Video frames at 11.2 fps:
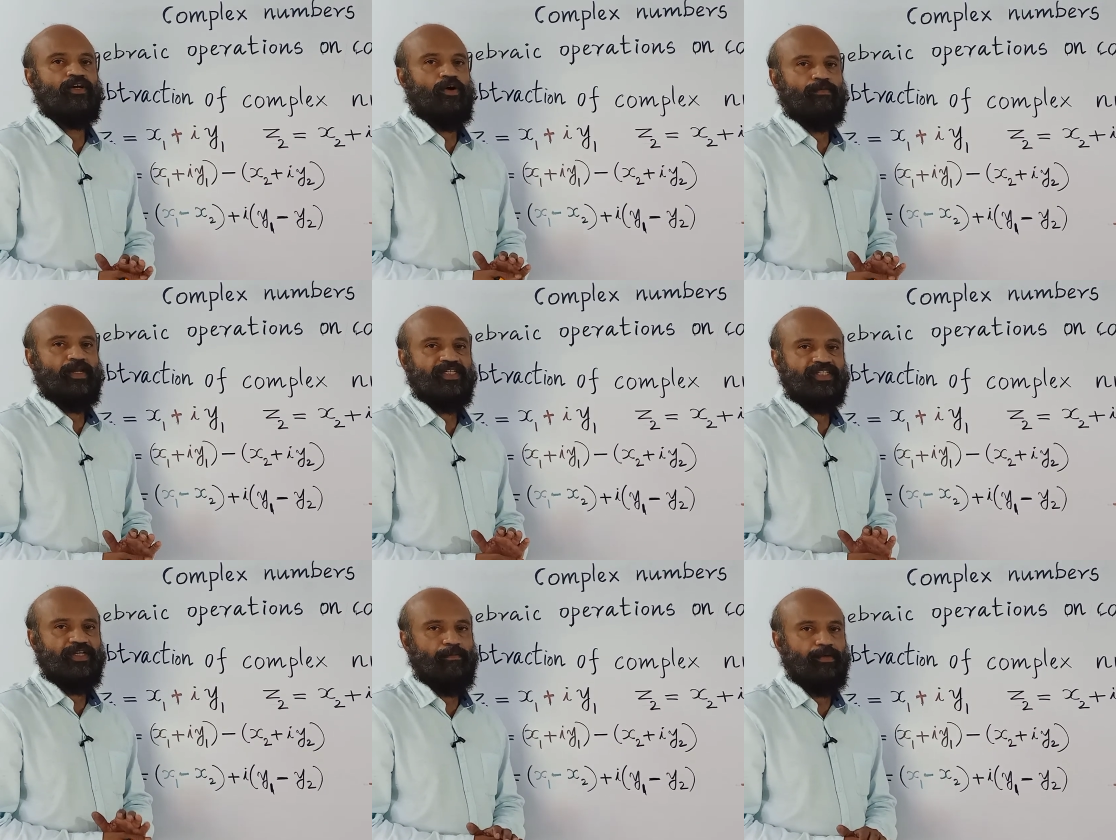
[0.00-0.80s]

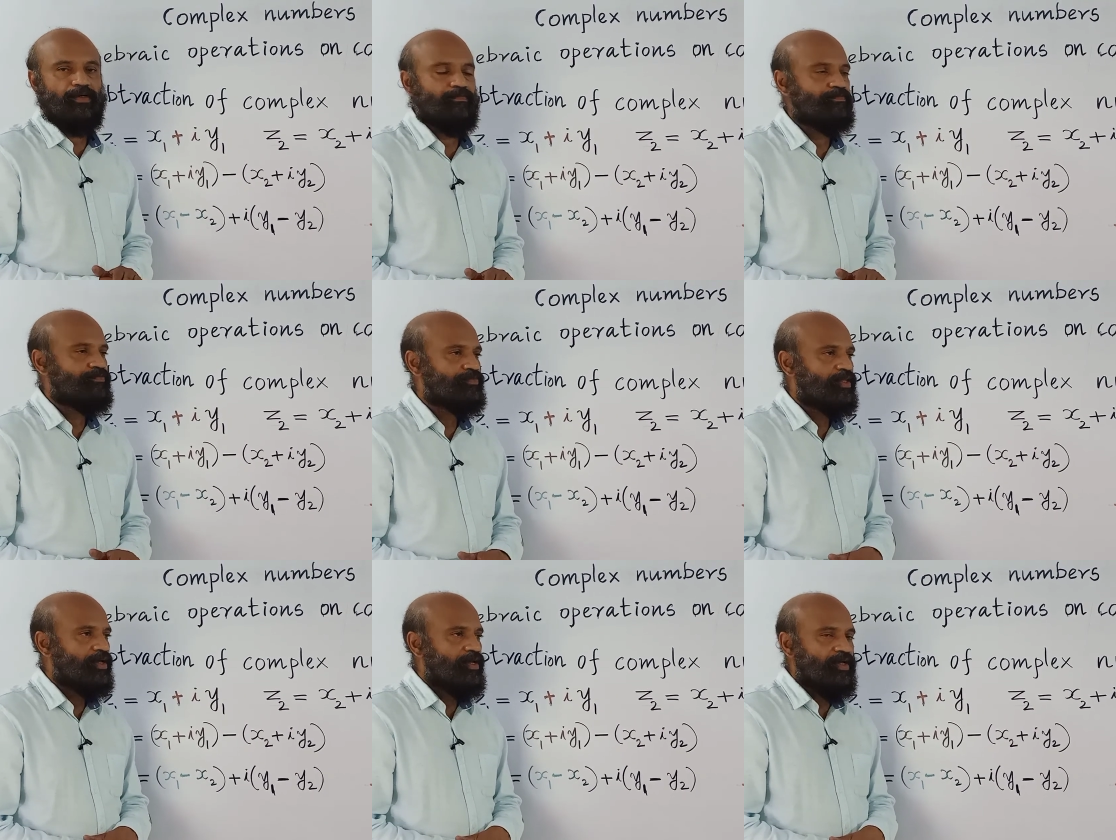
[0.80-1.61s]
complex number.
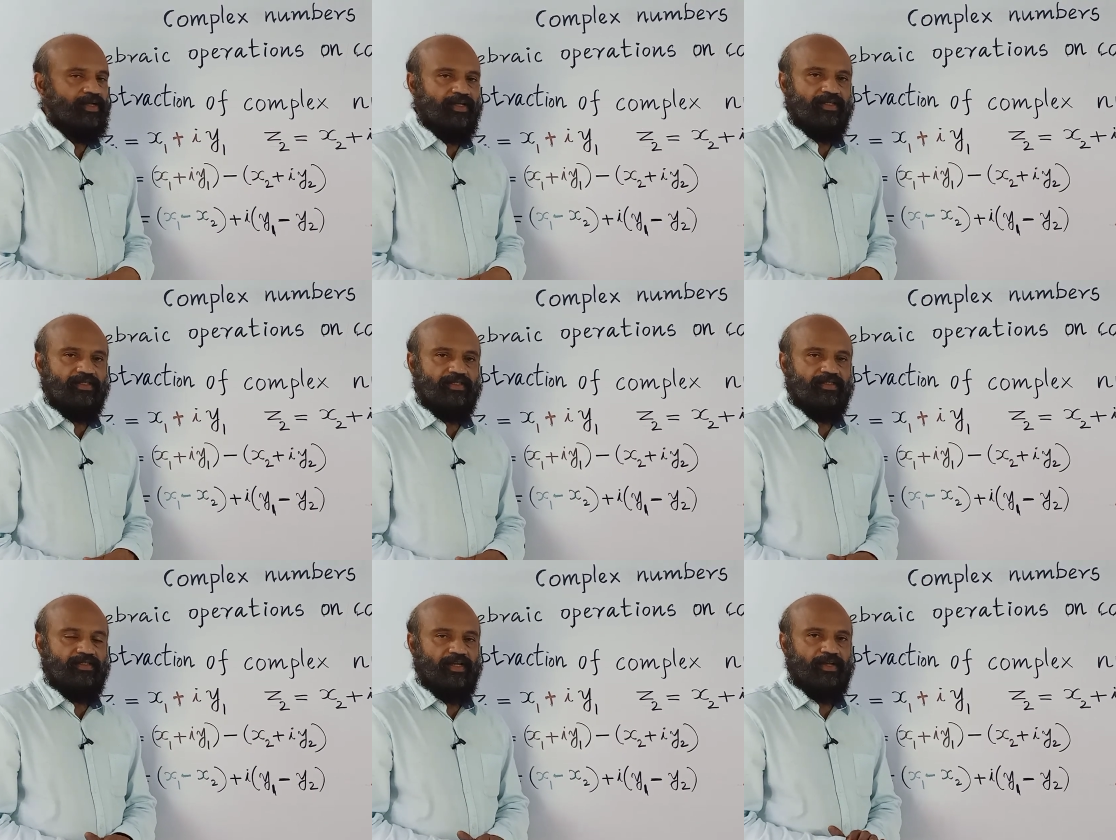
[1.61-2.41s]

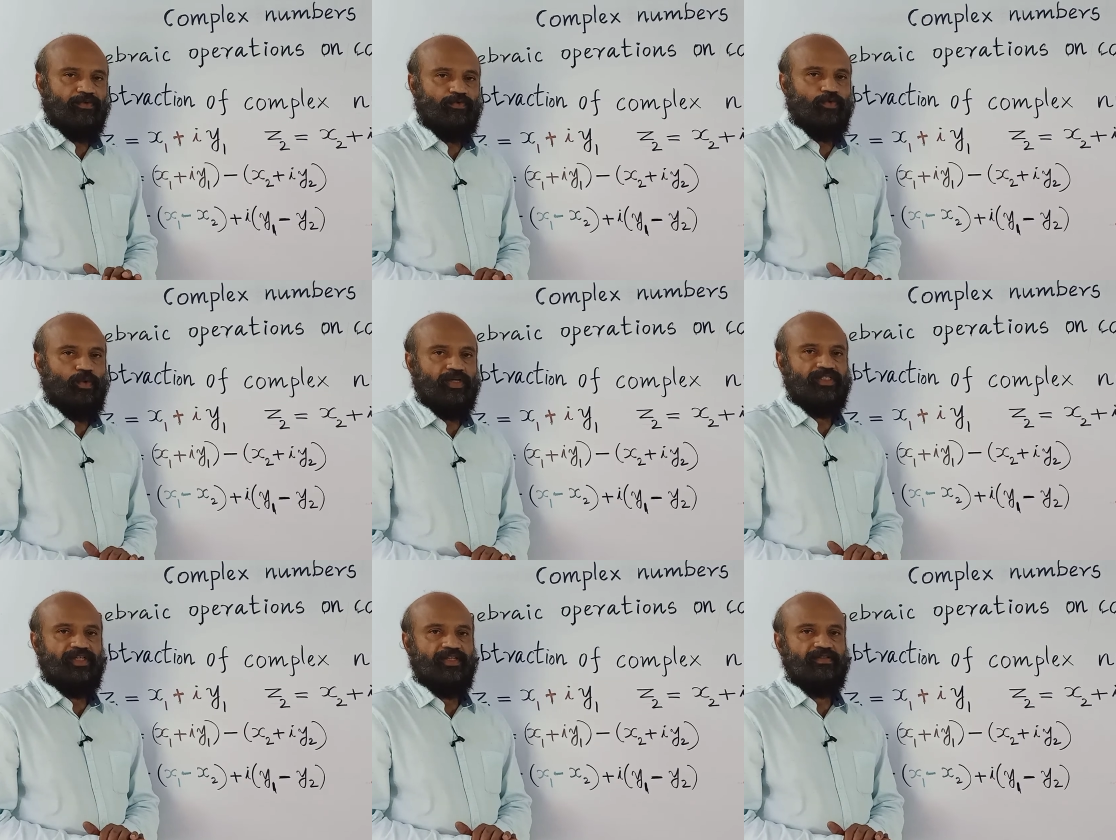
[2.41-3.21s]
Thank you for
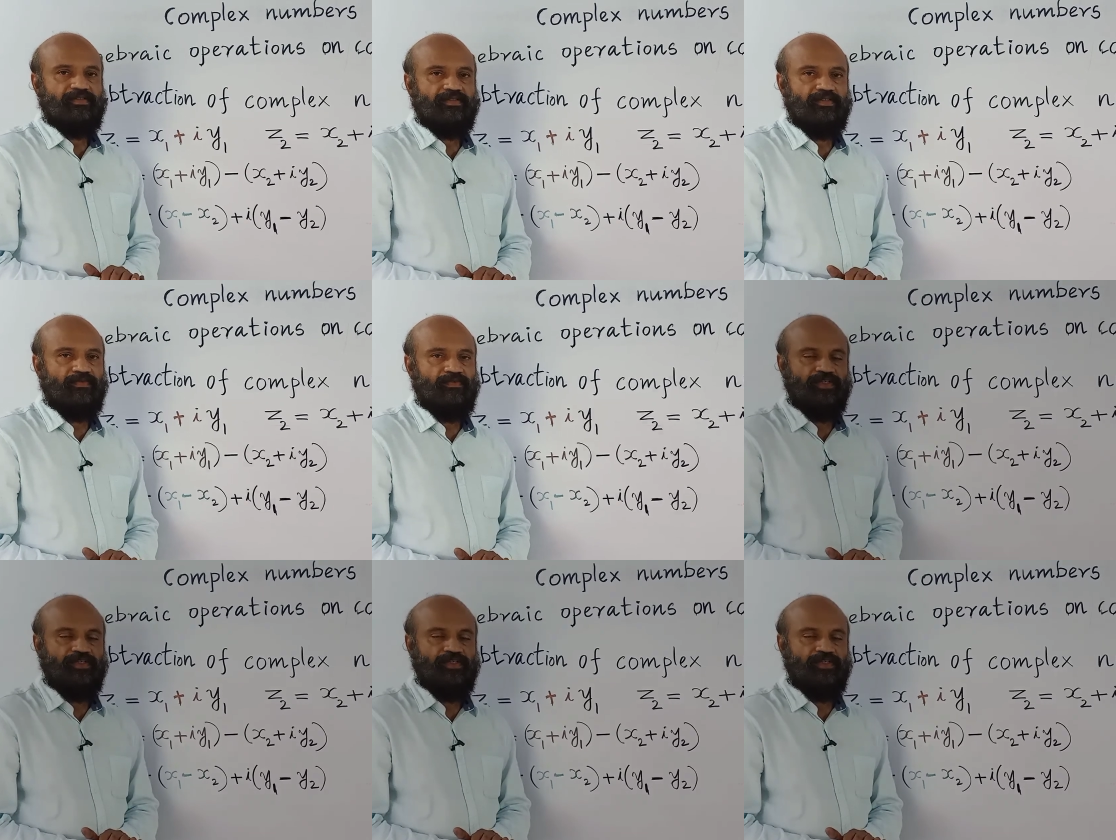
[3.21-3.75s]
watching the